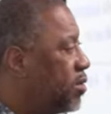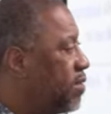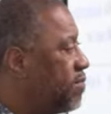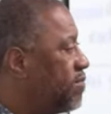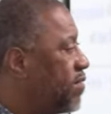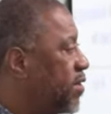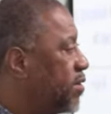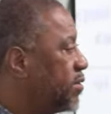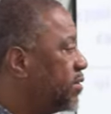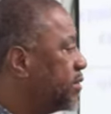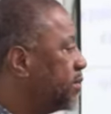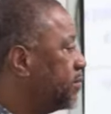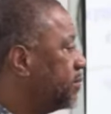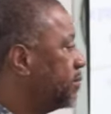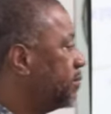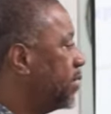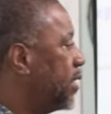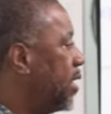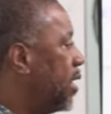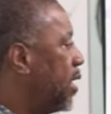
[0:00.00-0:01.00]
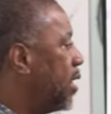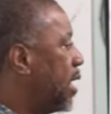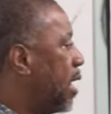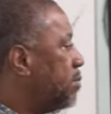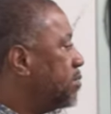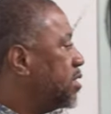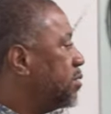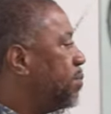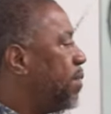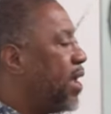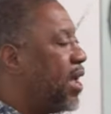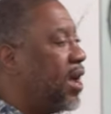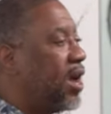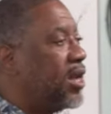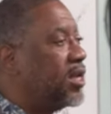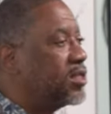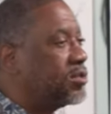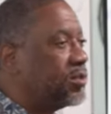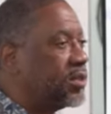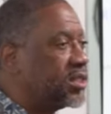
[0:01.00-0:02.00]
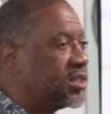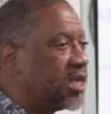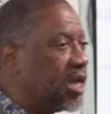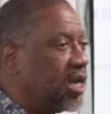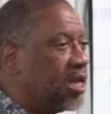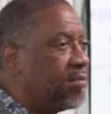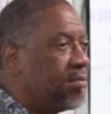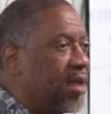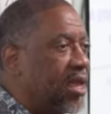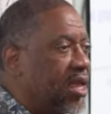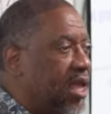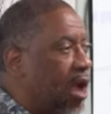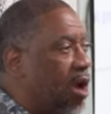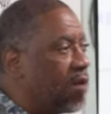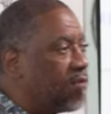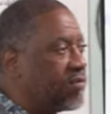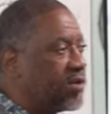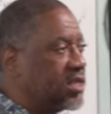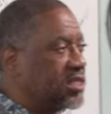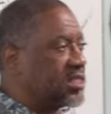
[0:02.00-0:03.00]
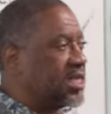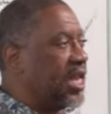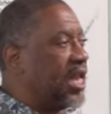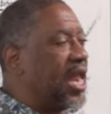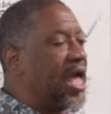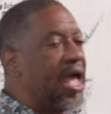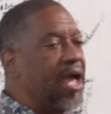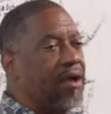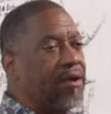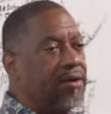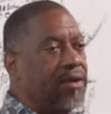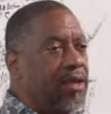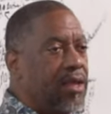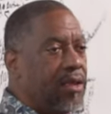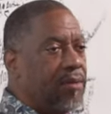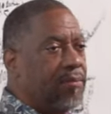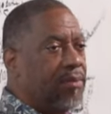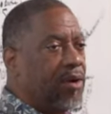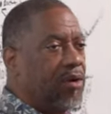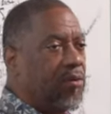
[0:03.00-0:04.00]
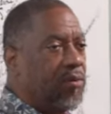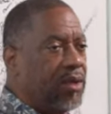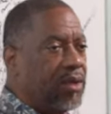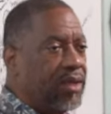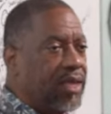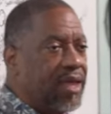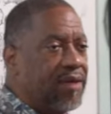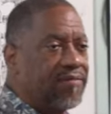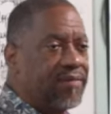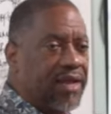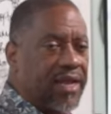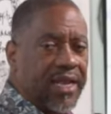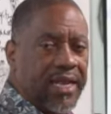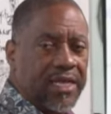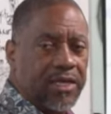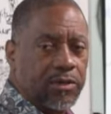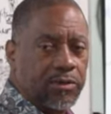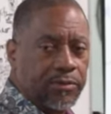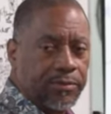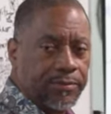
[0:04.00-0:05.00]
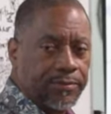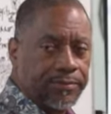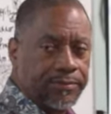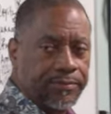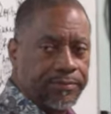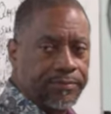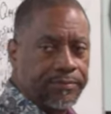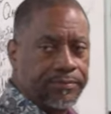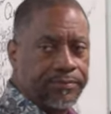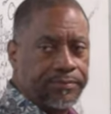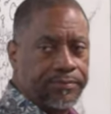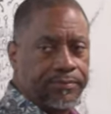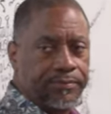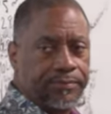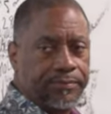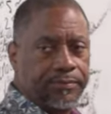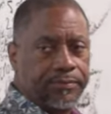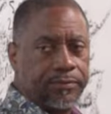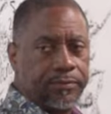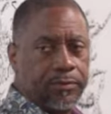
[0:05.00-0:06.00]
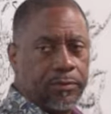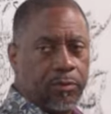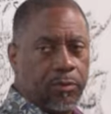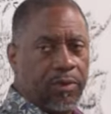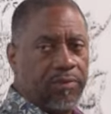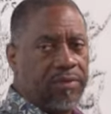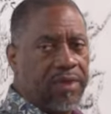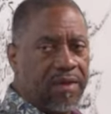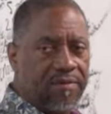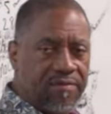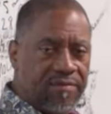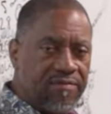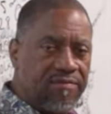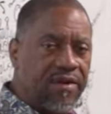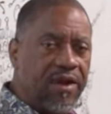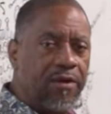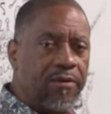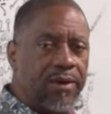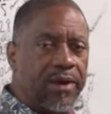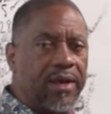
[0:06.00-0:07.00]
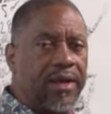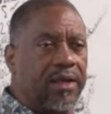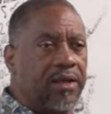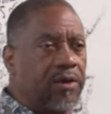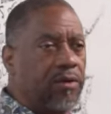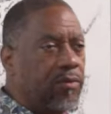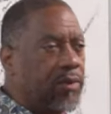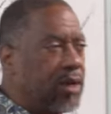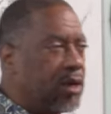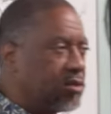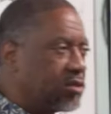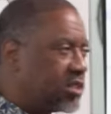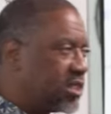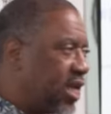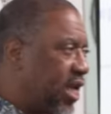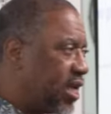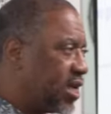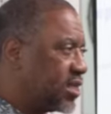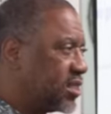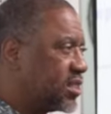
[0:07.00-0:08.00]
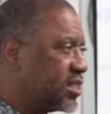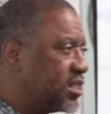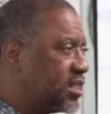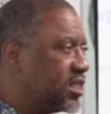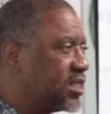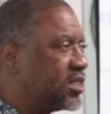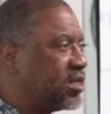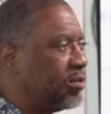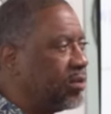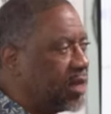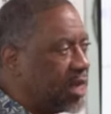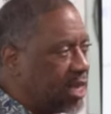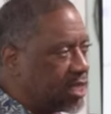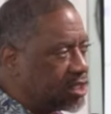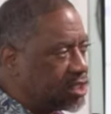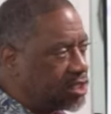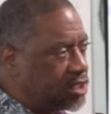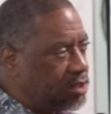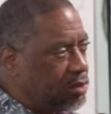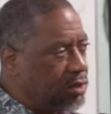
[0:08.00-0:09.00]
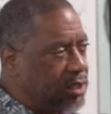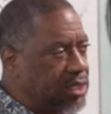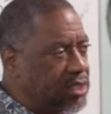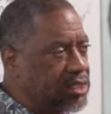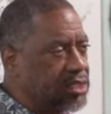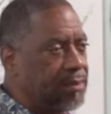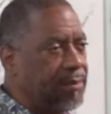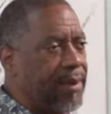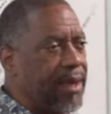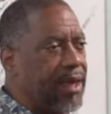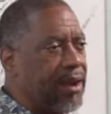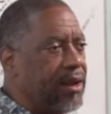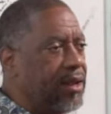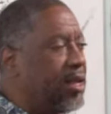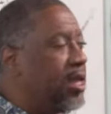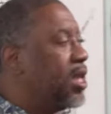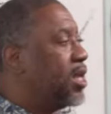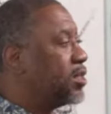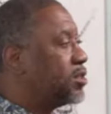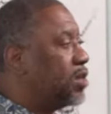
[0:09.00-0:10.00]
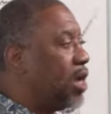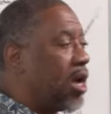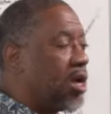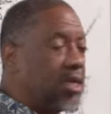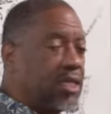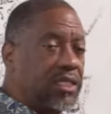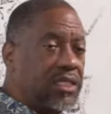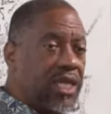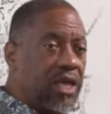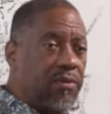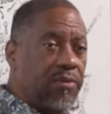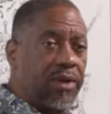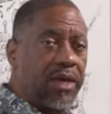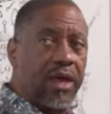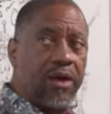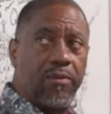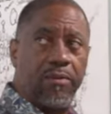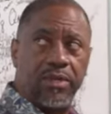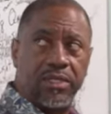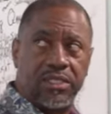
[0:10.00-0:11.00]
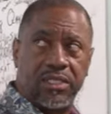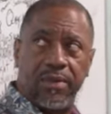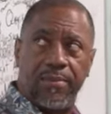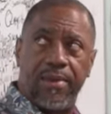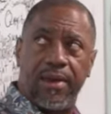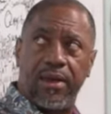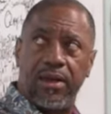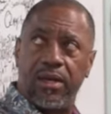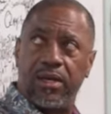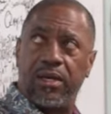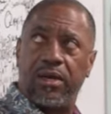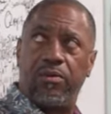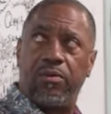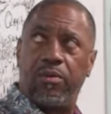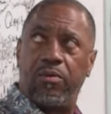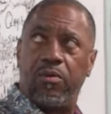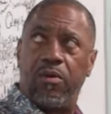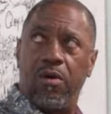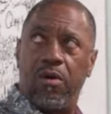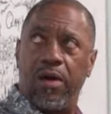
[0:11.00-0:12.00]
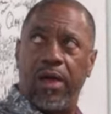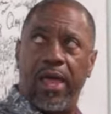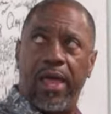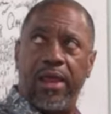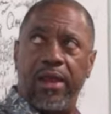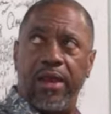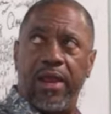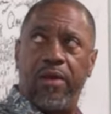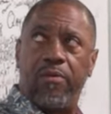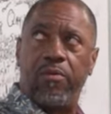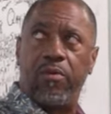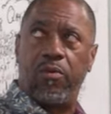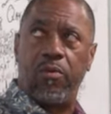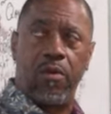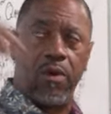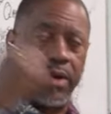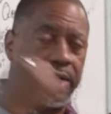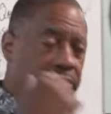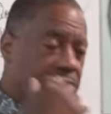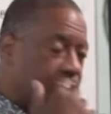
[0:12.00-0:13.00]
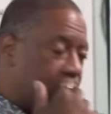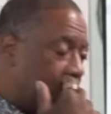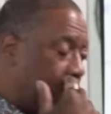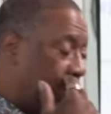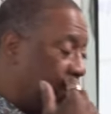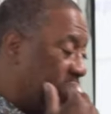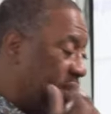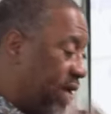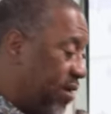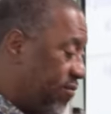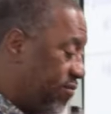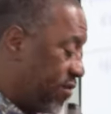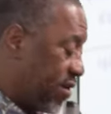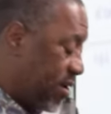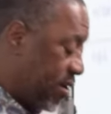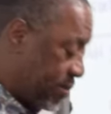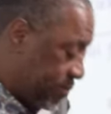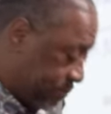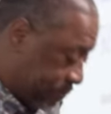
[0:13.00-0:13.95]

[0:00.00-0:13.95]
first. I'm just being honest with y'all. This man offered us a lot, but we've given little. We've given very little. We don't stay consistent. We're not studious about it. So all these things we gotta really set mind up the reward, and that reward is where we're gonna get it from